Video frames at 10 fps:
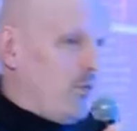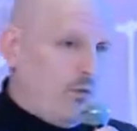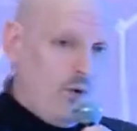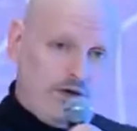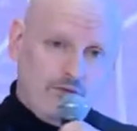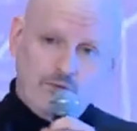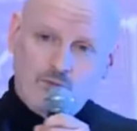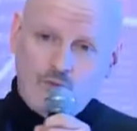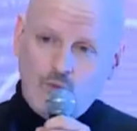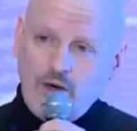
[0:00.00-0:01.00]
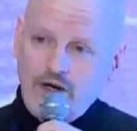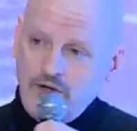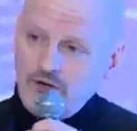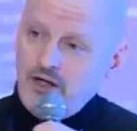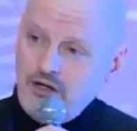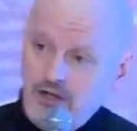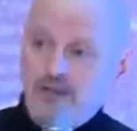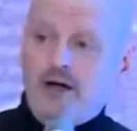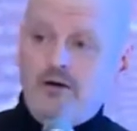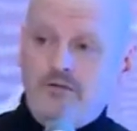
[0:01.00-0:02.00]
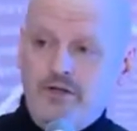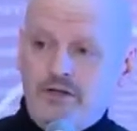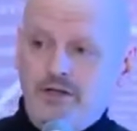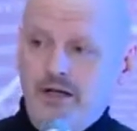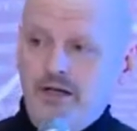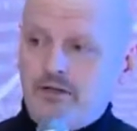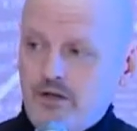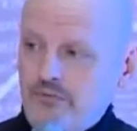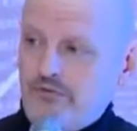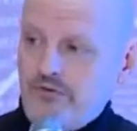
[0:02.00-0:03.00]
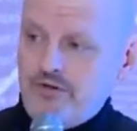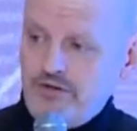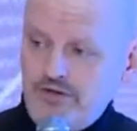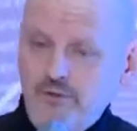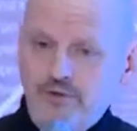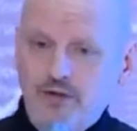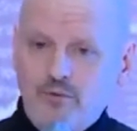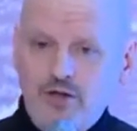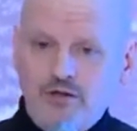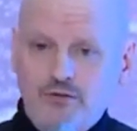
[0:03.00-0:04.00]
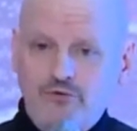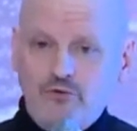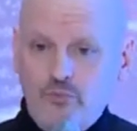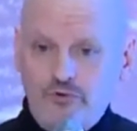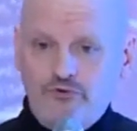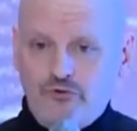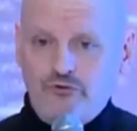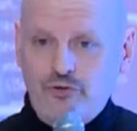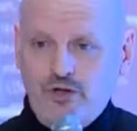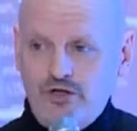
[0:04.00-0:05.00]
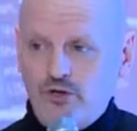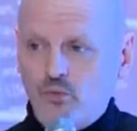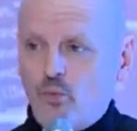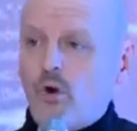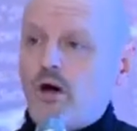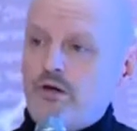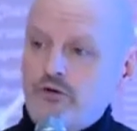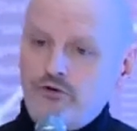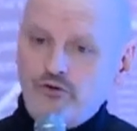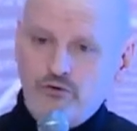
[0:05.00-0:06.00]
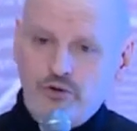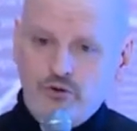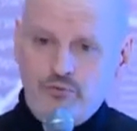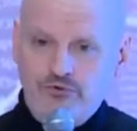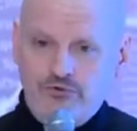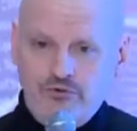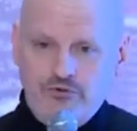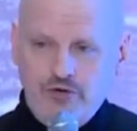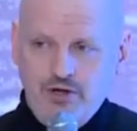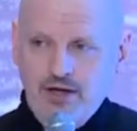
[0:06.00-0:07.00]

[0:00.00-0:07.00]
What are you going to get out of it? And it's the same thing when it comes to open source strategy. Why are you doing open source?